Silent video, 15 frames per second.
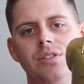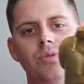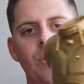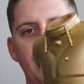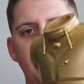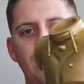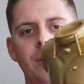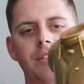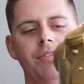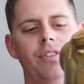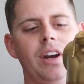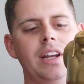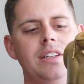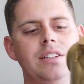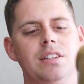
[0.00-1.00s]
his regular
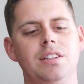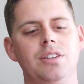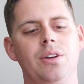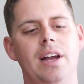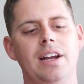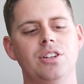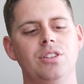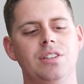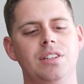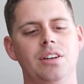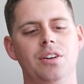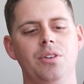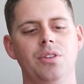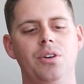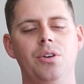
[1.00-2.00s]
phrases, he'll actually
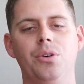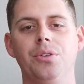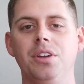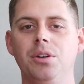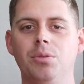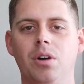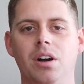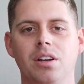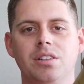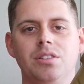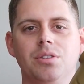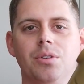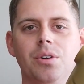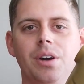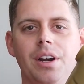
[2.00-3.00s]
tell the whole Ewok
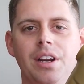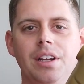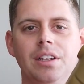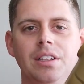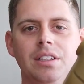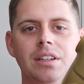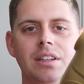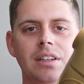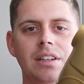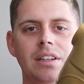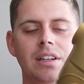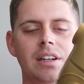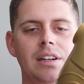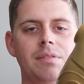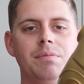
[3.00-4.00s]
story.
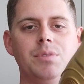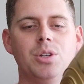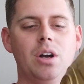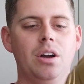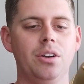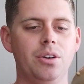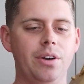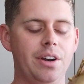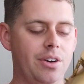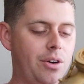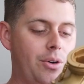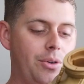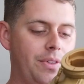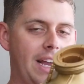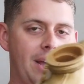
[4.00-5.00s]
So I'll go ahead and
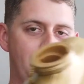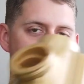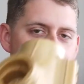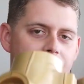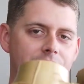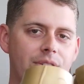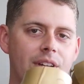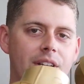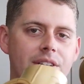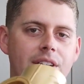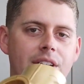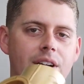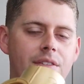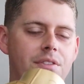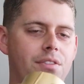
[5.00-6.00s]
hold that, and while I do that, I'll
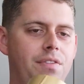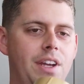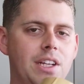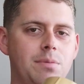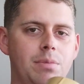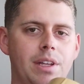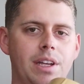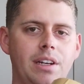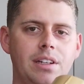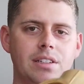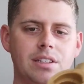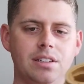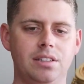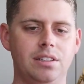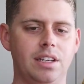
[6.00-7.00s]
take off the faceplate
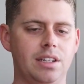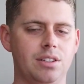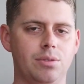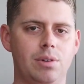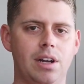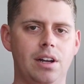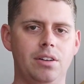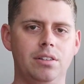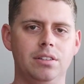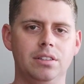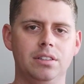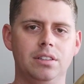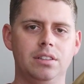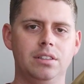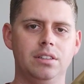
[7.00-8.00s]
because it takes a while.
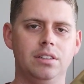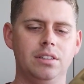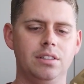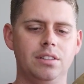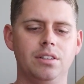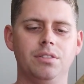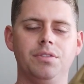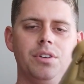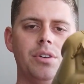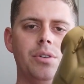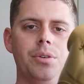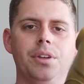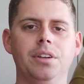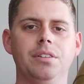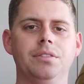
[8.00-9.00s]
So if you
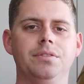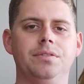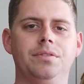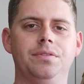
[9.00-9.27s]
hold it,